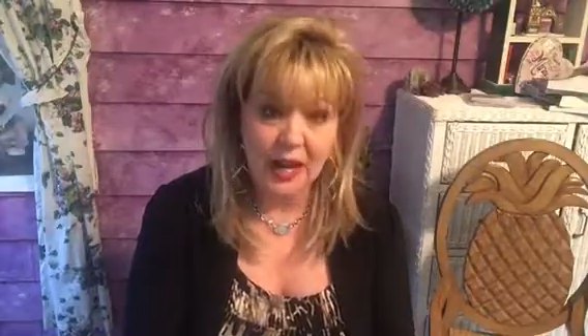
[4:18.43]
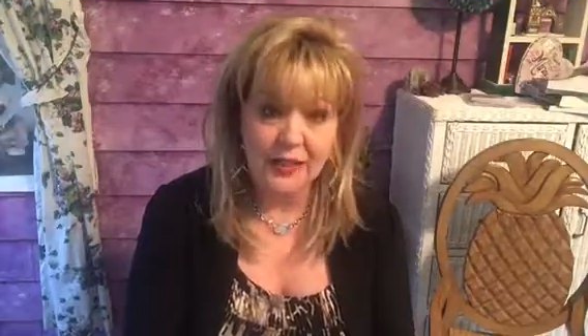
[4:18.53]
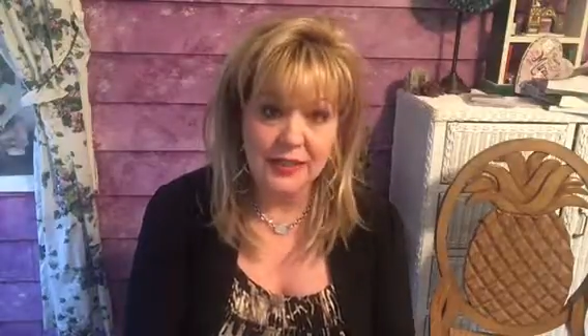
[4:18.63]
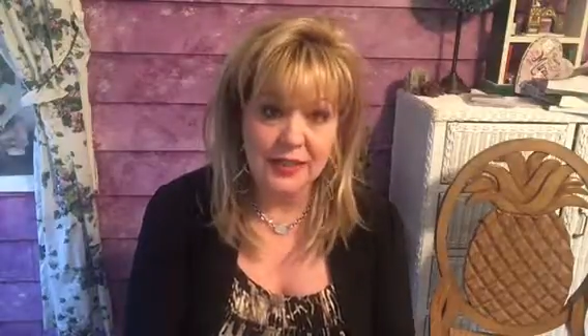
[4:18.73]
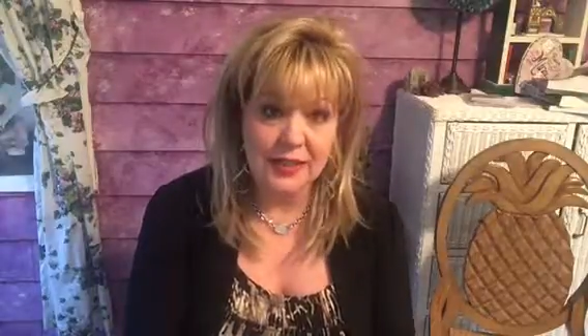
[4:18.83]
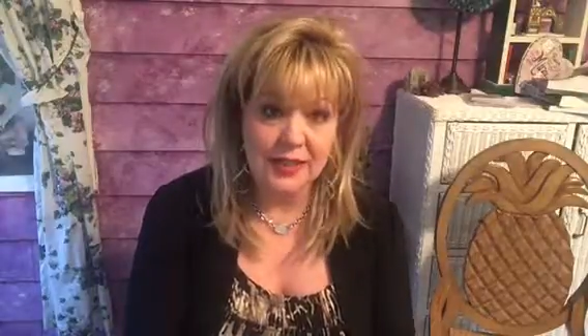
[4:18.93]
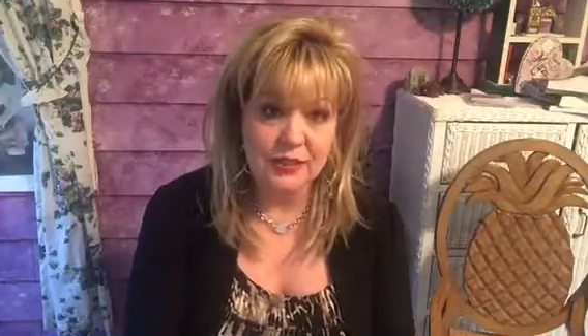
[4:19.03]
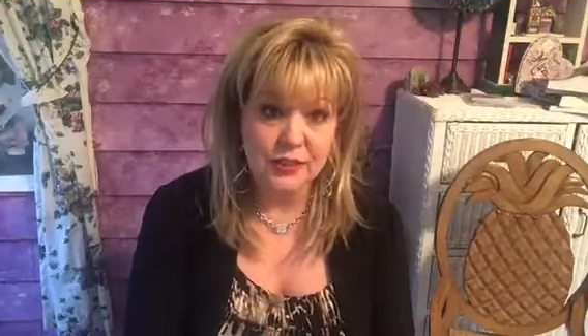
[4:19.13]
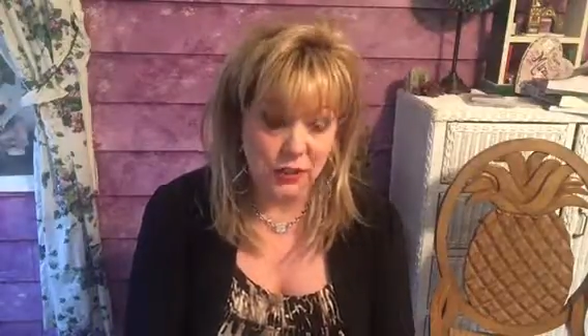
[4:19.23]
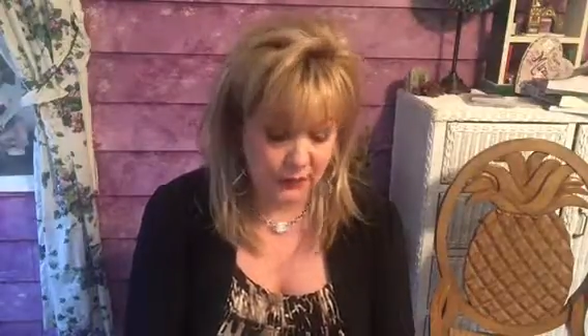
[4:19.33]
honesty,
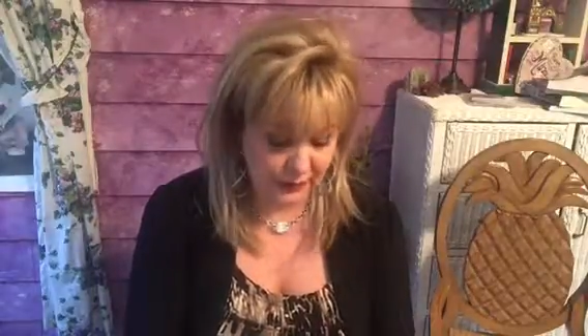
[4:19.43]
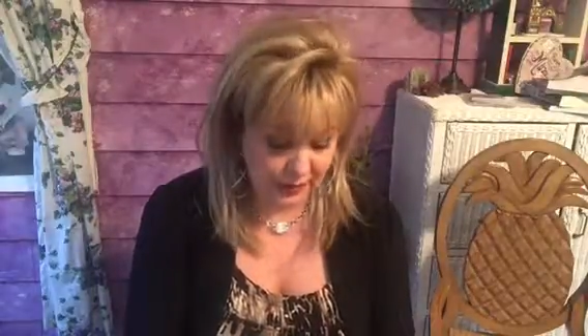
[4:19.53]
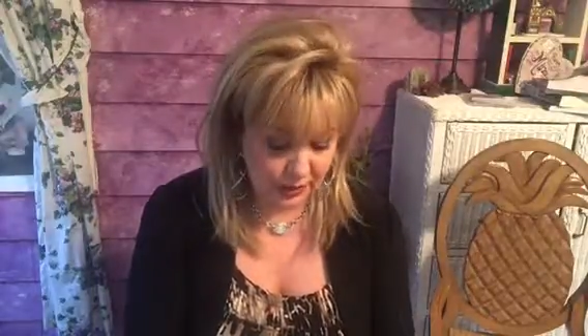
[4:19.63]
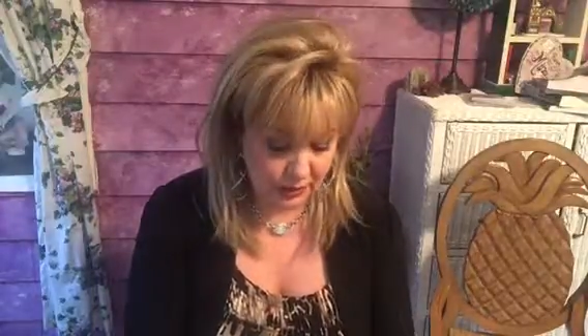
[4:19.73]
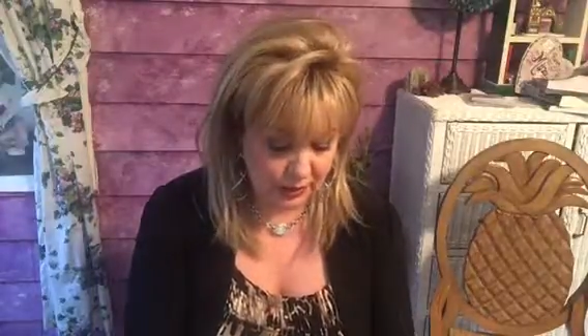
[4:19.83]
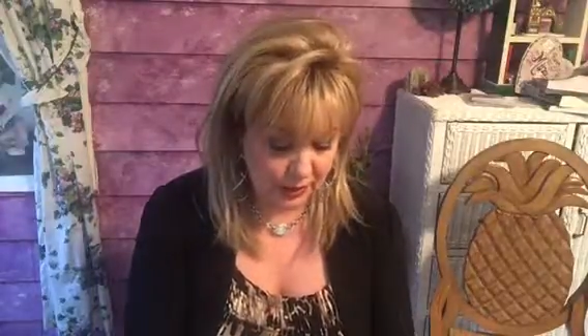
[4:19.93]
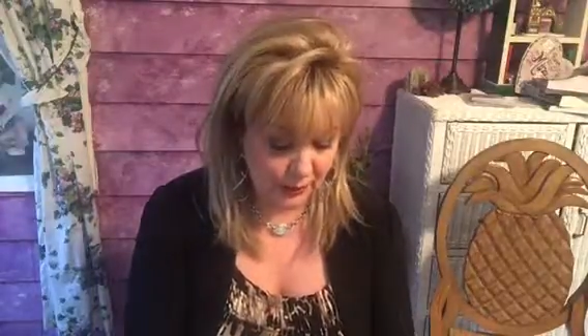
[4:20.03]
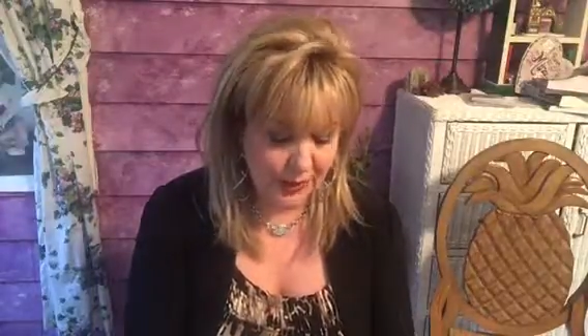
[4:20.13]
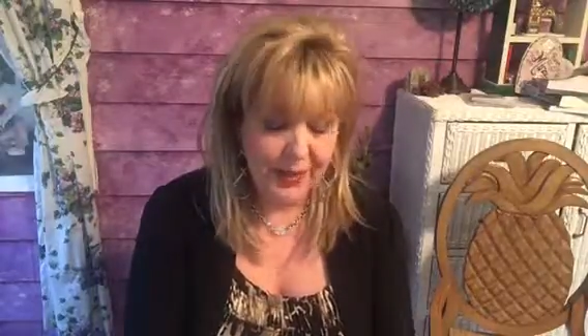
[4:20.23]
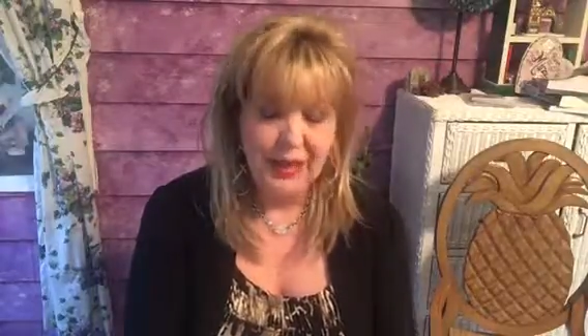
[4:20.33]
and servant
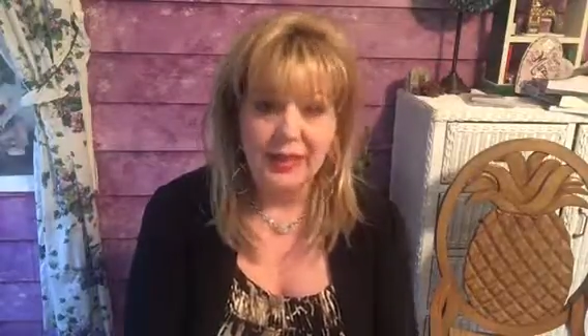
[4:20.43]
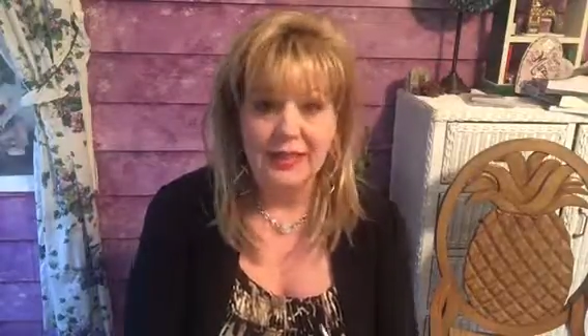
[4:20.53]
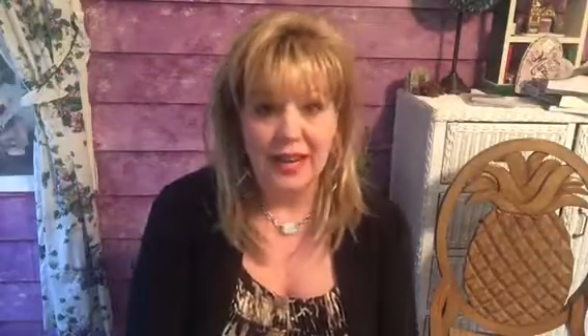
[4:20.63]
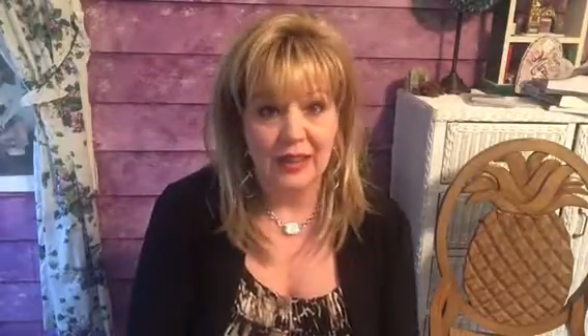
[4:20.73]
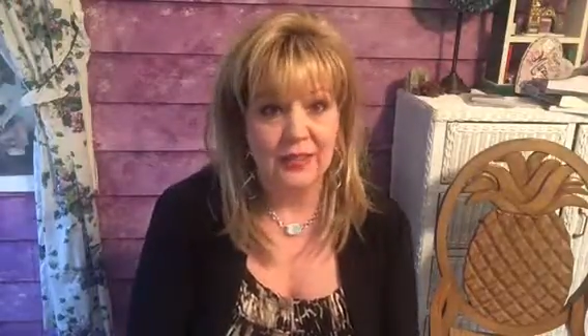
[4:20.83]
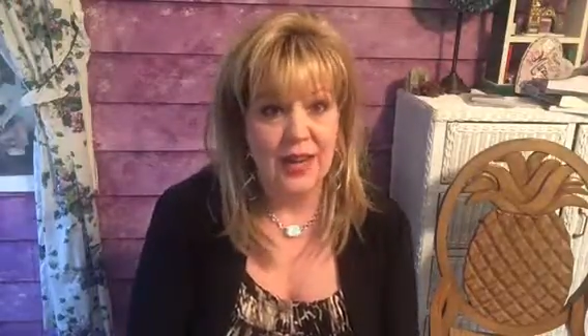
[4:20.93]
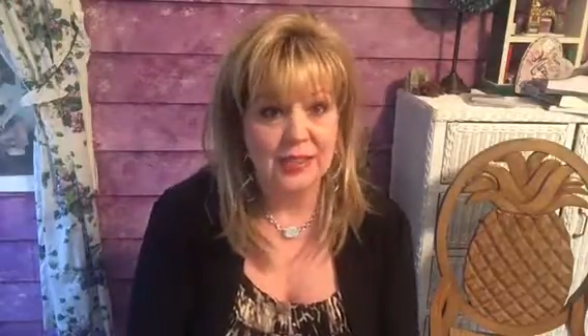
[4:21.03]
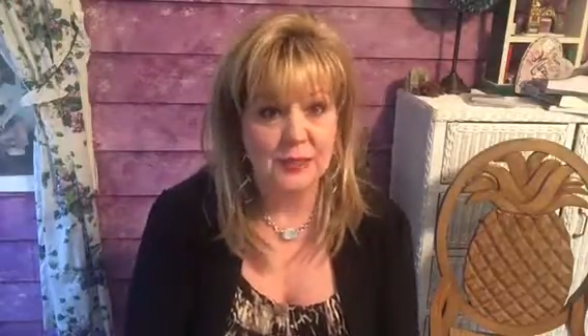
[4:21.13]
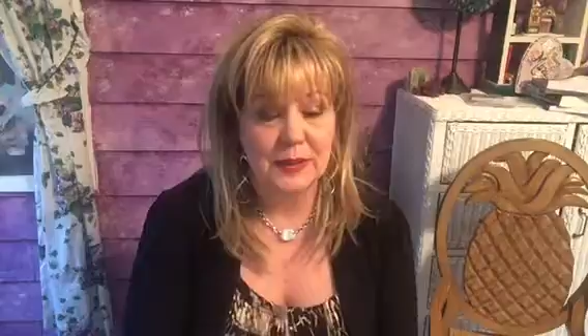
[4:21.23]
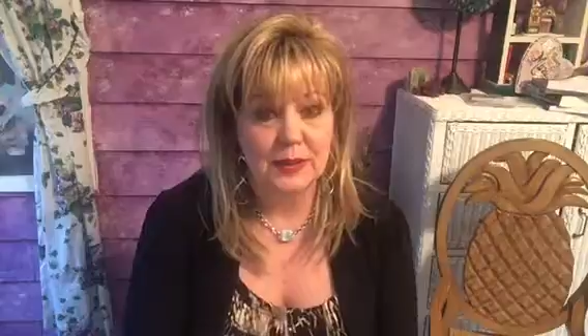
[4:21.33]
leadership in every
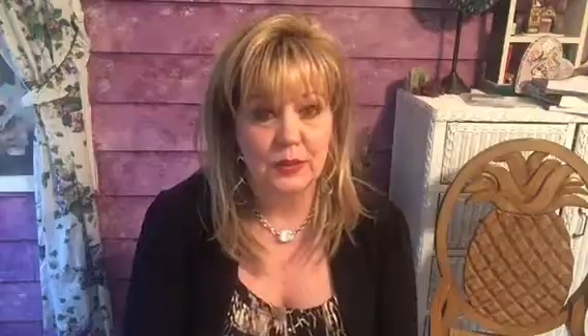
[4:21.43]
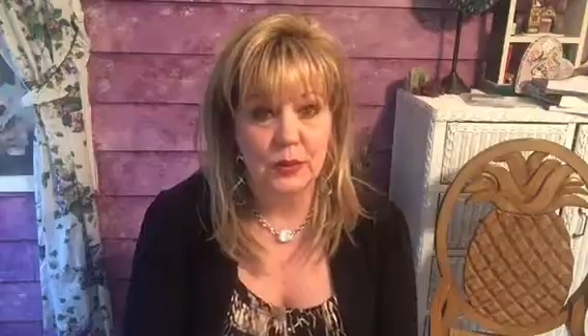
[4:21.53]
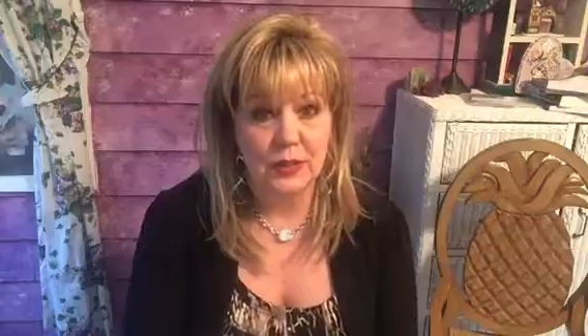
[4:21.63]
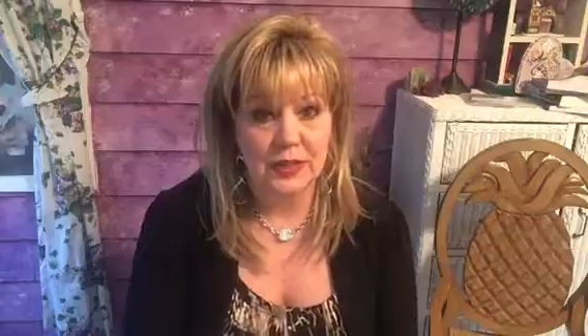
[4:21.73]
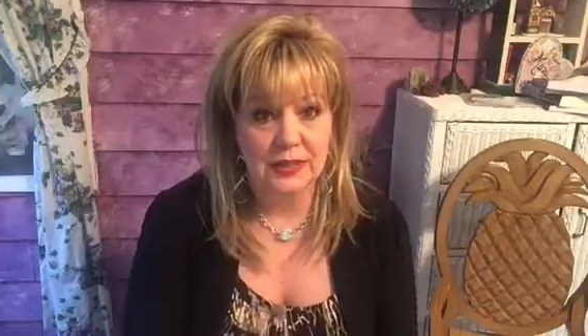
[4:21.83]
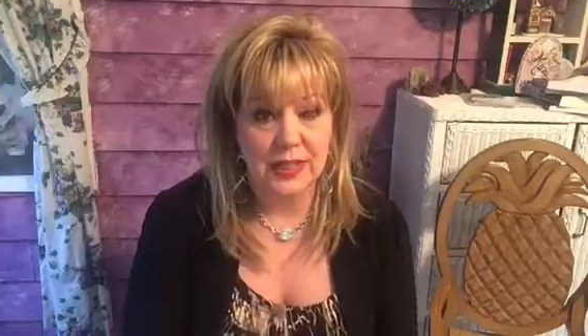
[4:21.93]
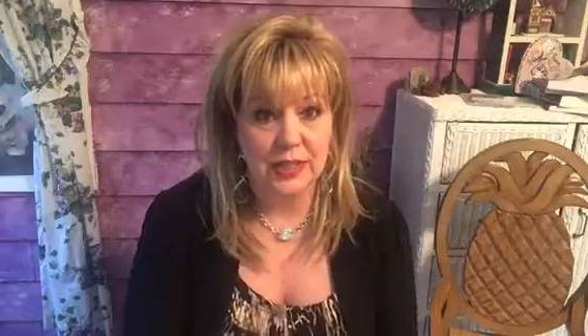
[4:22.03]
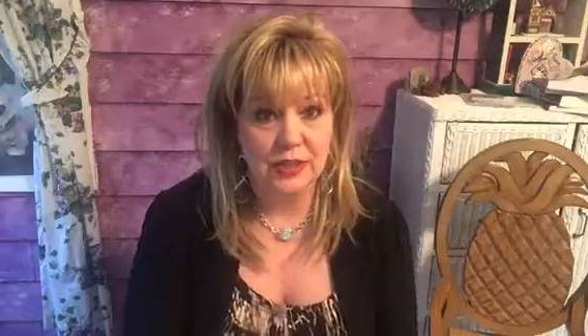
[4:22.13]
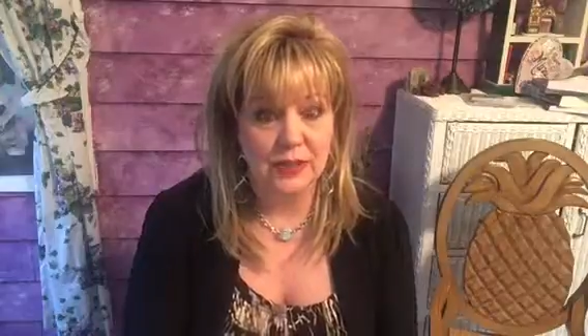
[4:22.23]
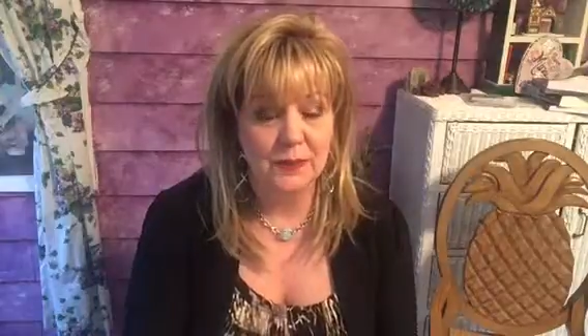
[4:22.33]
aspect of our
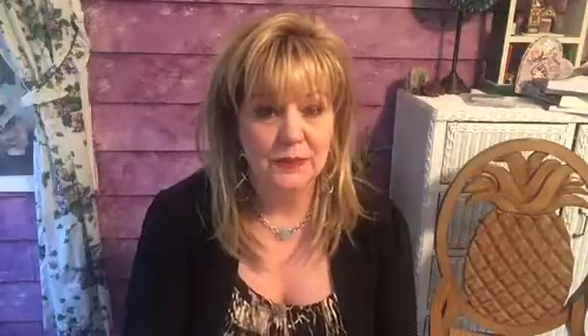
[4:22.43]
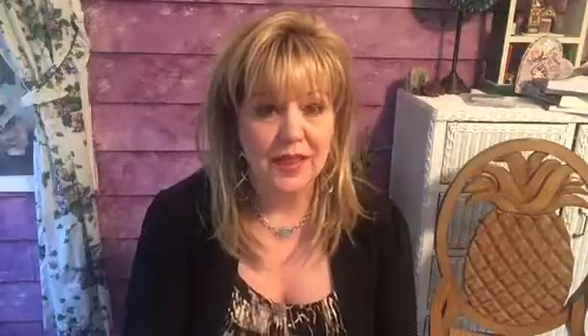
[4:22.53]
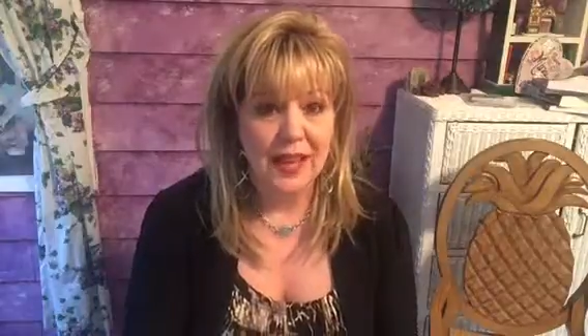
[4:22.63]
organization.